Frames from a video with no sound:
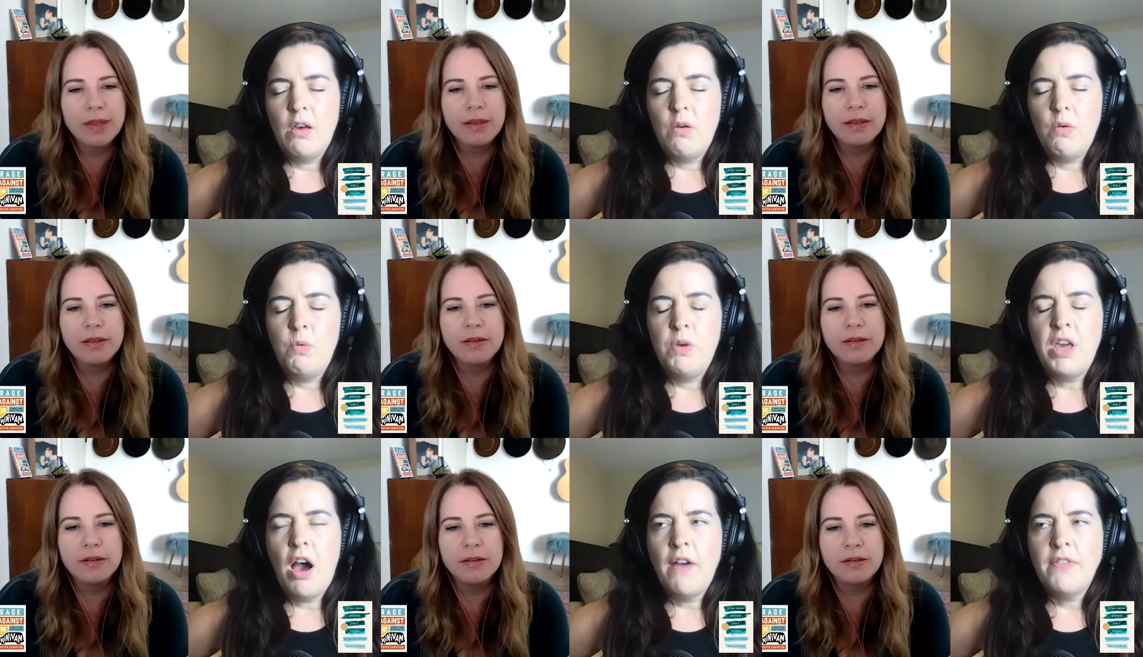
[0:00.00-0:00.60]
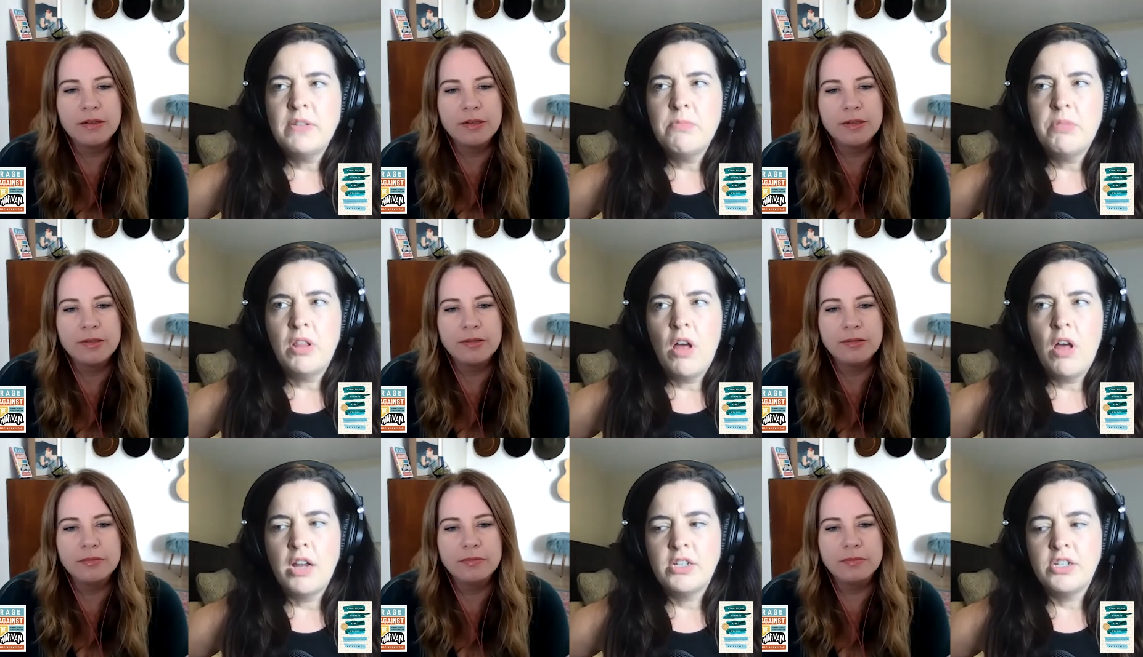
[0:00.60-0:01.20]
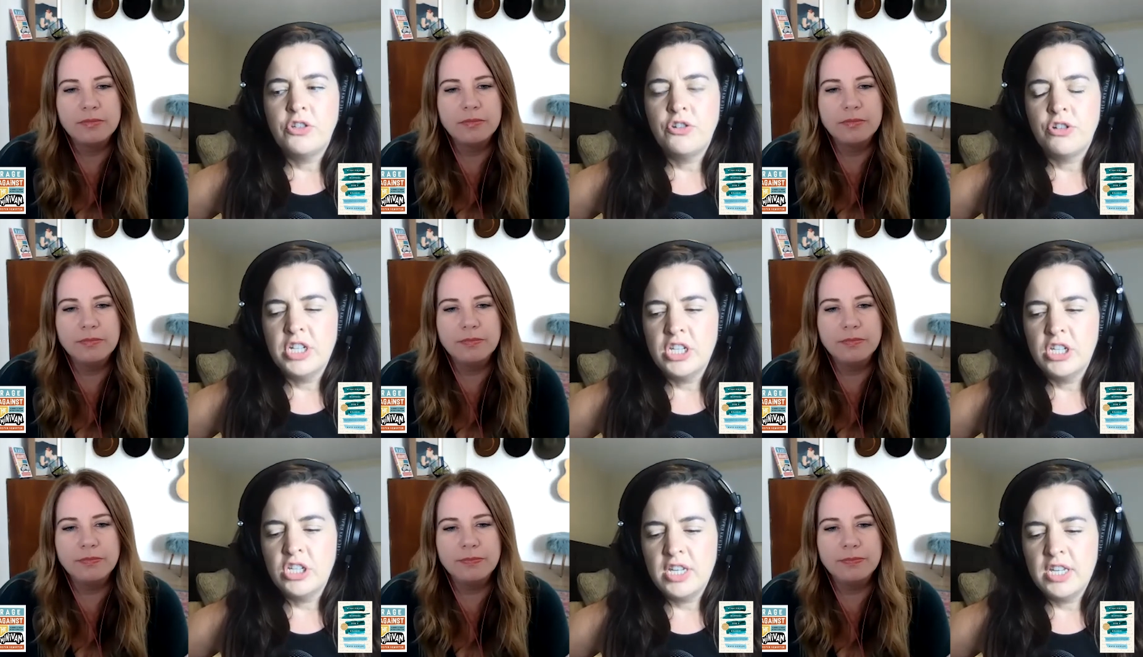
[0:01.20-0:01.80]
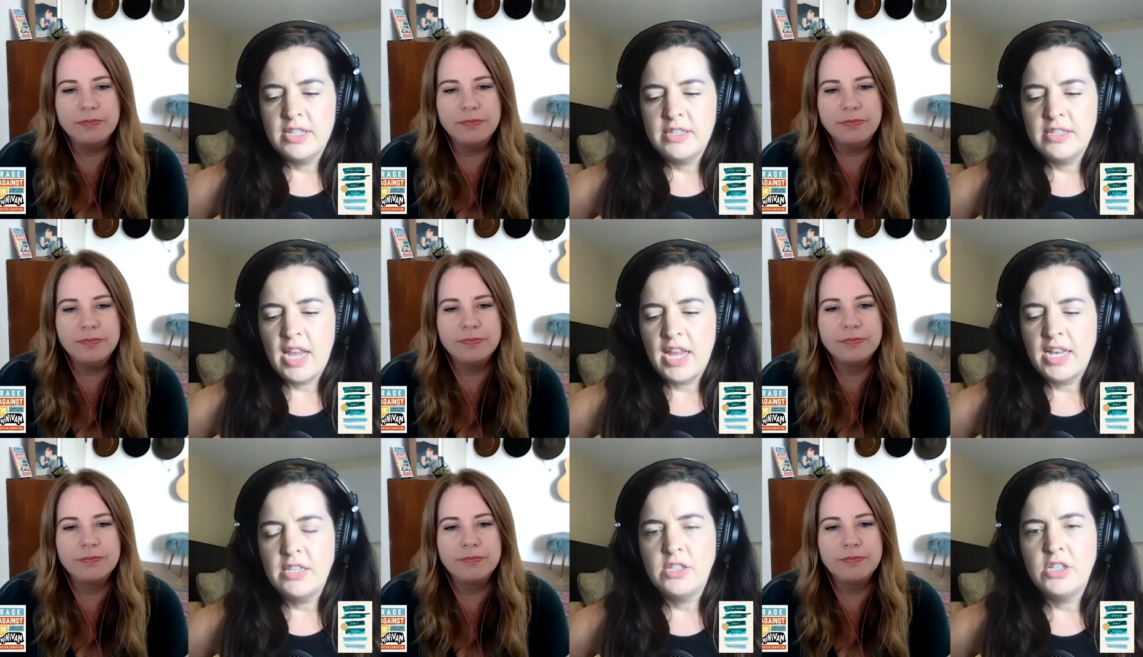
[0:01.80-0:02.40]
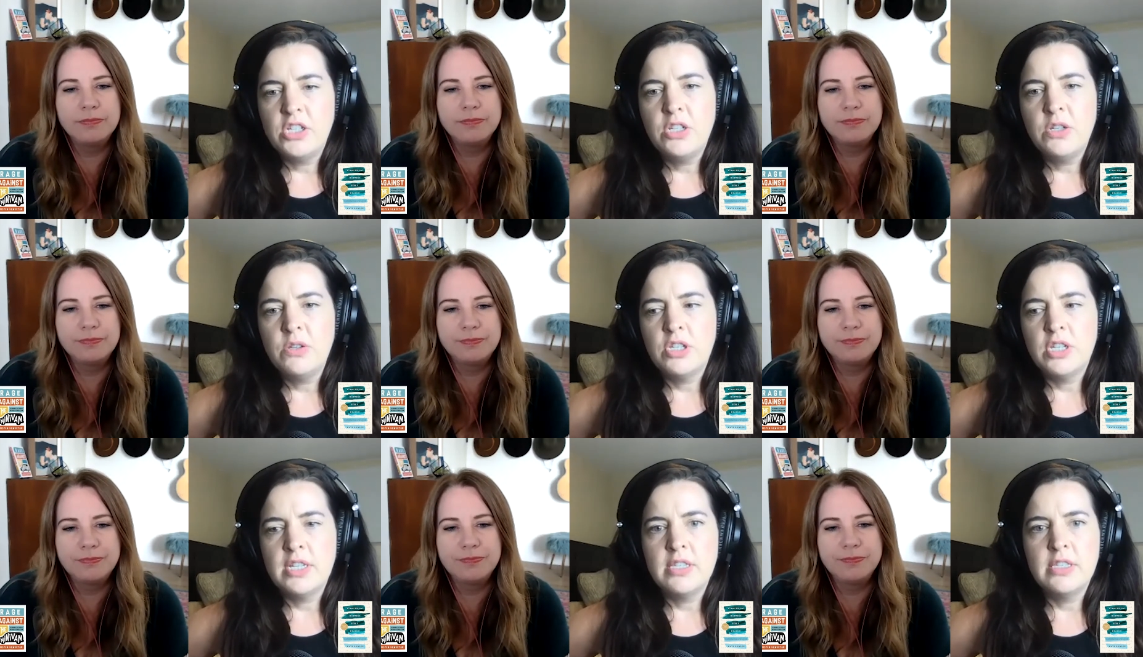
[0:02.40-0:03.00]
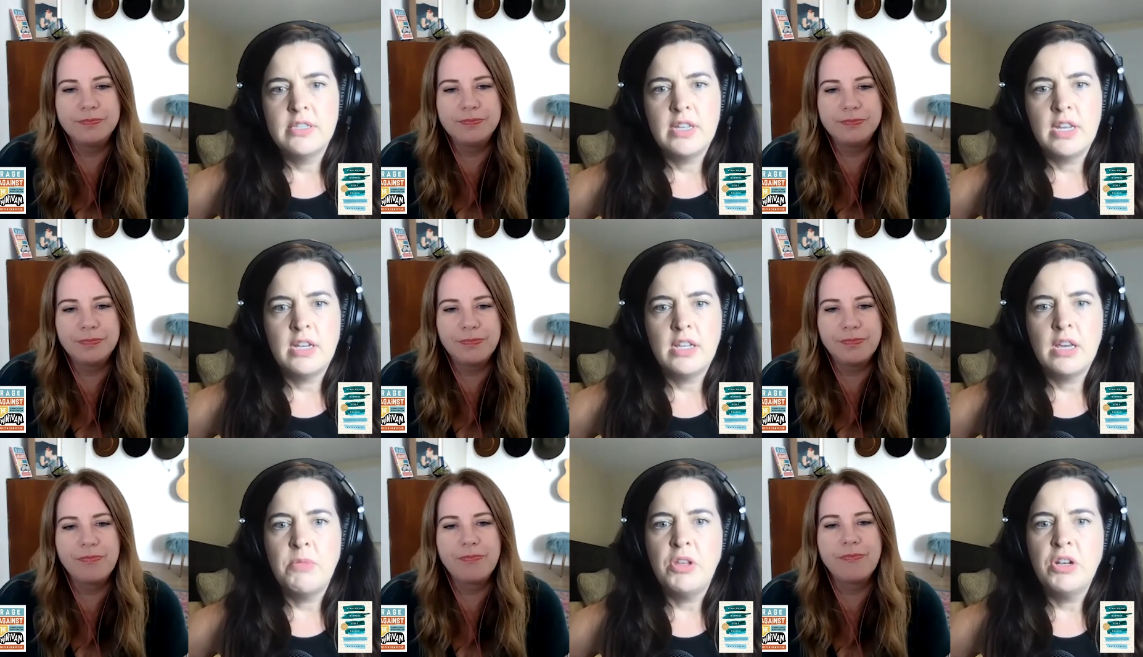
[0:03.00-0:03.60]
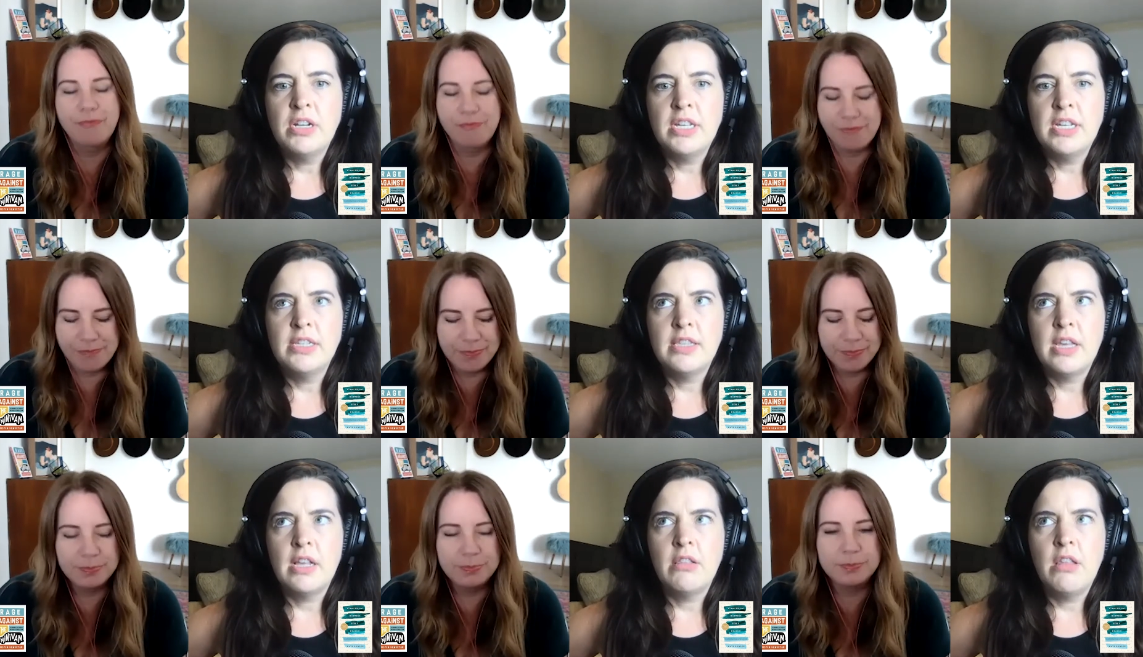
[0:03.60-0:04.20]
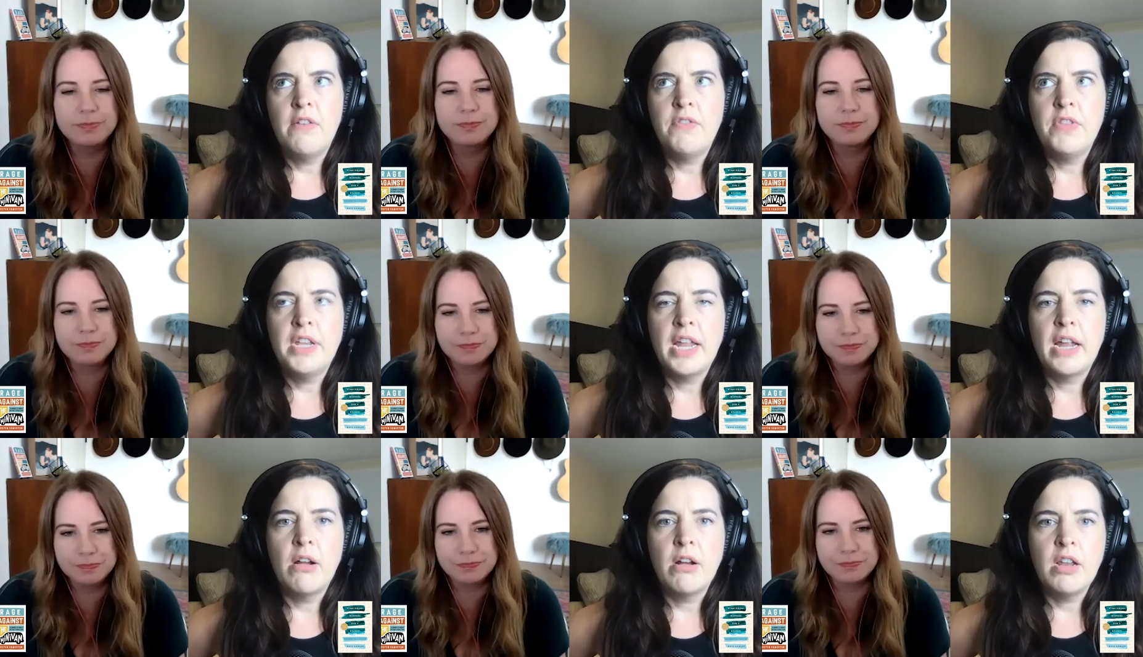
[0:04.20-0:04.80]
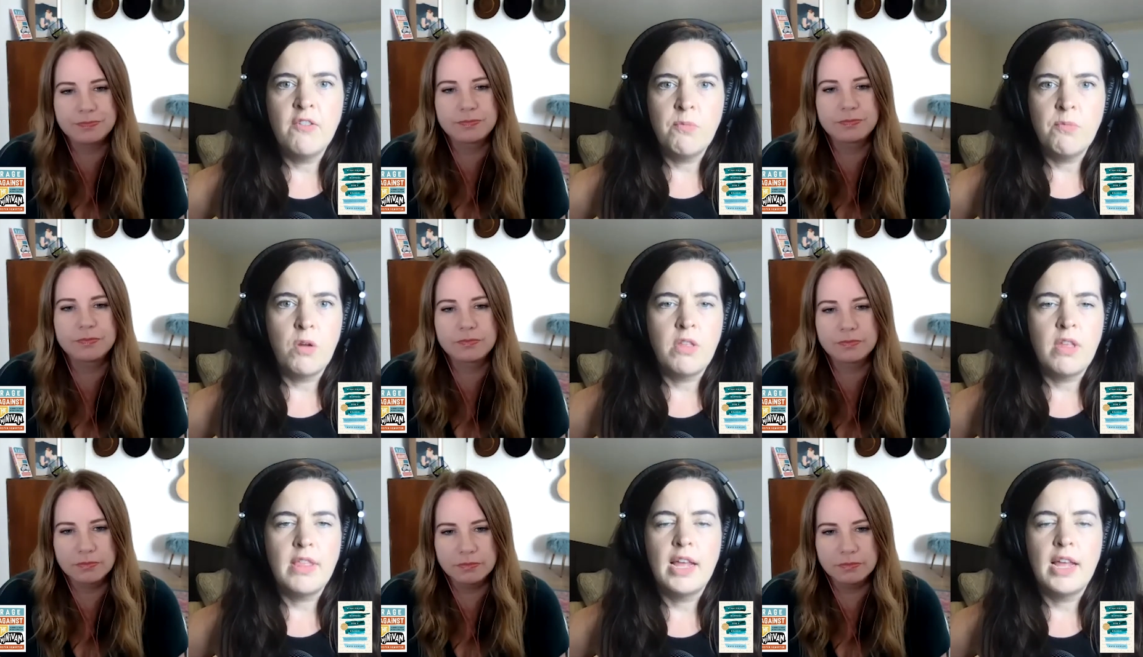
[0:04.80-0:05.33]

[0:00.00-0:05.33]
Speaker 1: we often belong to traditions and institutions and communities that love the narrative more than they